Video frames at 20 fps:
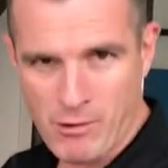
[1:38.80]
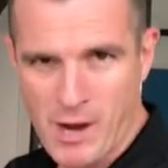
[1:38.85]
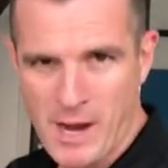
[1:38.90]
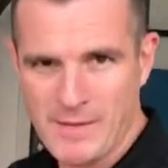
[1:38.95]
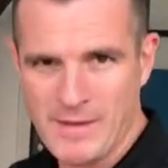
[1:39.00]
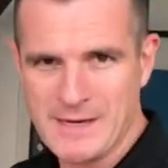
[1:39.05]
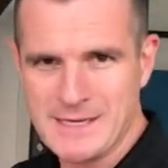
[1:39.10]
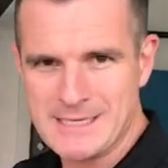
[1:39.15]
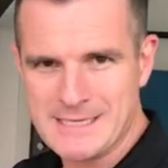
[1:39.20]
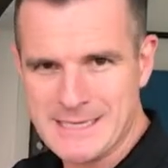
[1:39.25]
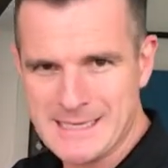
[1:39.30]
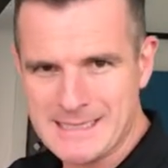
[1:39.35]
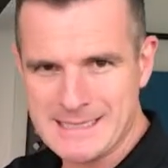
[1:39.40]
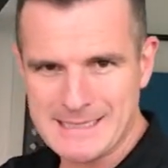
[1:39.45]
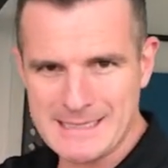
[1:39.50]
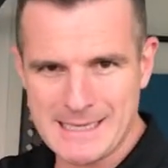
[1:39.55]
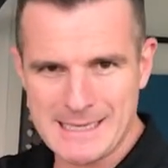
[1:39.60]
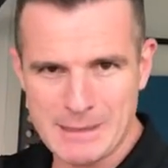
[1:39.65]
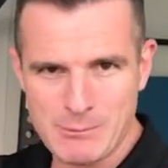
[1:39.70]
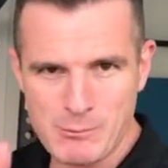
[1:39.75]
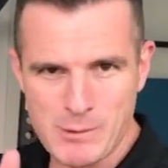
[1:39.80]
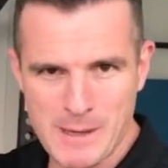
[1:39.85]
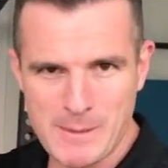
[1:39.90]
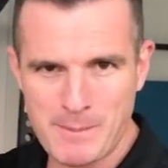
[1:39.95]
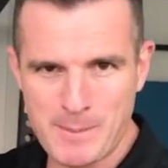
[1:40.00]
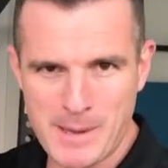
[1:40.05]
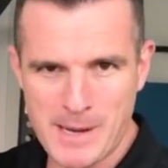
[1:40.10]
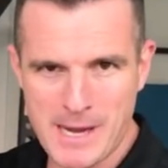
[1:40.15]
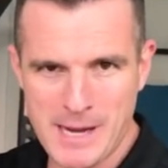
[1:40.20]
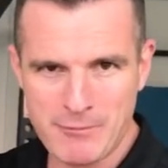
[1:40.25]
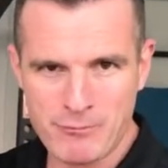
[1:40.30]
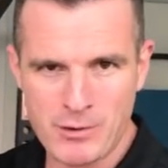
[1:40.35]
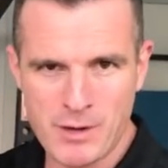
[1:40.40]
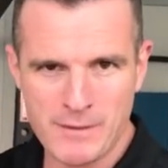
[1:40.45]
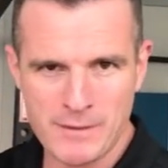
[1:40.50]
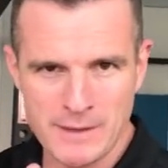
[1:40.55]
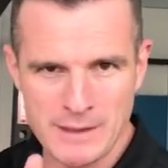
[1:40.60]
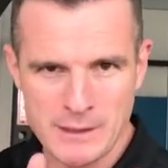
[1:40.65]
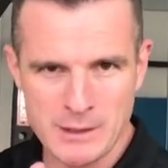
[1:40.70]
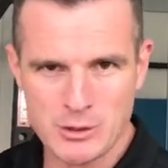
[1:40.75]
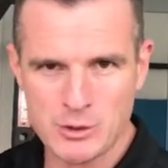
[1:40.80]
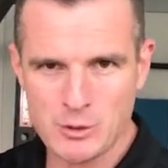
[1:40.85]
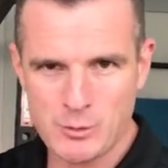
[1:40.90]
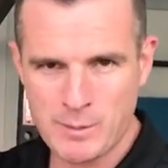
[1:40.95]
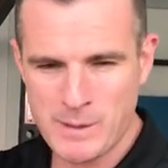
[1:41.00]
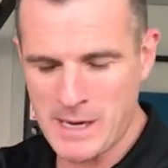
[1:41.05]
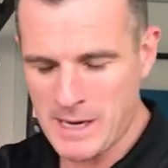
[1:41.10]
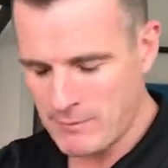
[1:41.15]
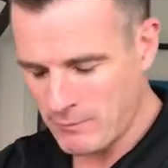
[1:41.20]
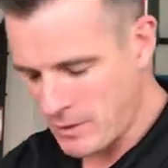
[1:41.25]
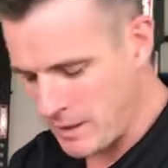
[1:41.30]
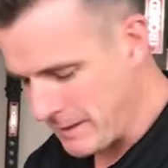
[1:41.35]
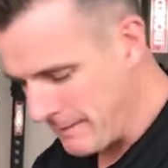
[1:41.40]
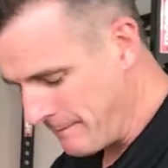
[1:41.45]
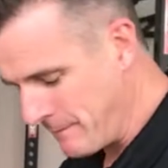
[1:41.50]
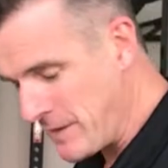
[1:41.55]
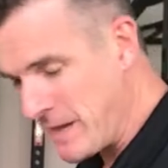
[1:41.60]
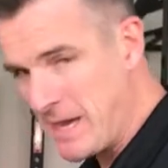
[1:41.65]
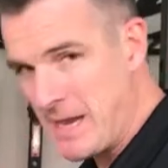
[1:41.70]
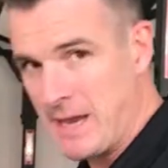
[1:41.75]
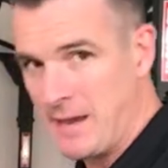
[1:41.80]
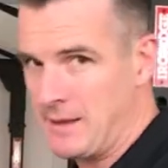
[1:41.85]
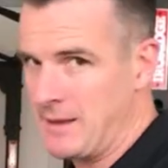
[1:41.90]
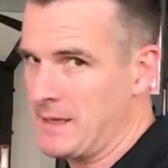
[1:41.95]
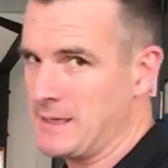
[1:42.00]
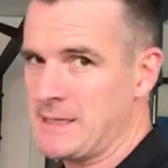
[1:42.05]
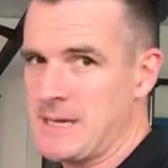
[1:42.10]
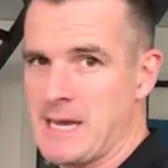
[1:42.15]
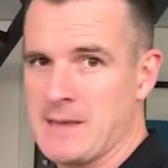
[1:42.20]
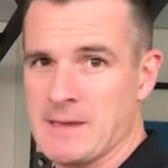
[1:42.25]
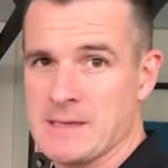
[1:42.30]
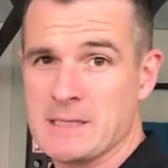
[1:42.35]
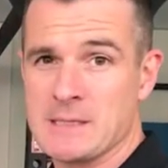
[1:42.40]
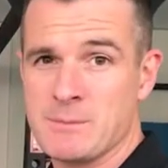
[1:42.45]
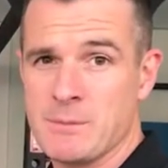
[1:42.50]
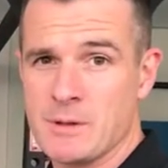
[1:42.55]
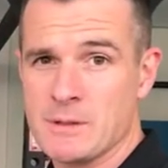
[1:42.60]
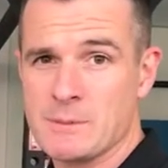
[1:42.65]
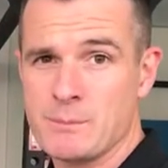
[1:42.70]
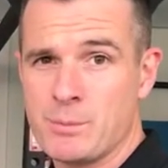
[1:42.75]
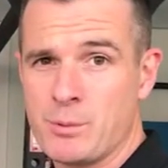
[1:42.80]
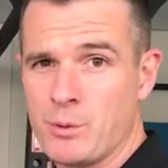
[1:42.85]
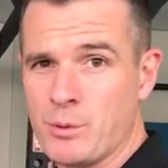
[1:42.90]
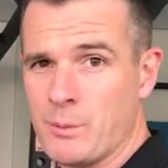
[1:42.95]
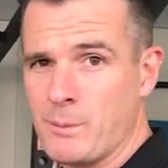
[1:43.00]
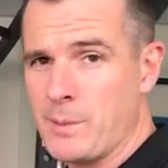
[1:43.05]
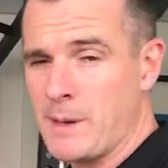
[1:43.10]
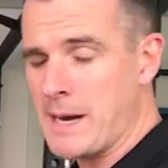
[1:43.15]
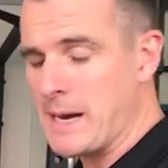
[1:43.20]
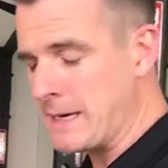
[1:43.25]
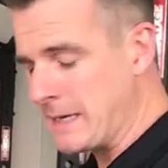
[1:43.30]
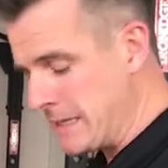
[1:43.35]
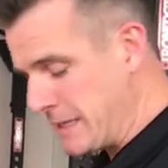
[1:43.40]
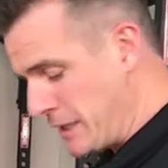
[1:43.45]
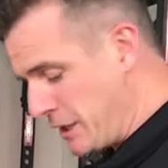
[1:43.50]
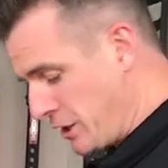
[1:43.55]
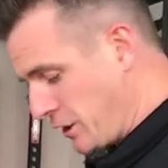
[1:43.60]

right. They're just getting one part right, the initial part right. And that's, hey, that's the most important part.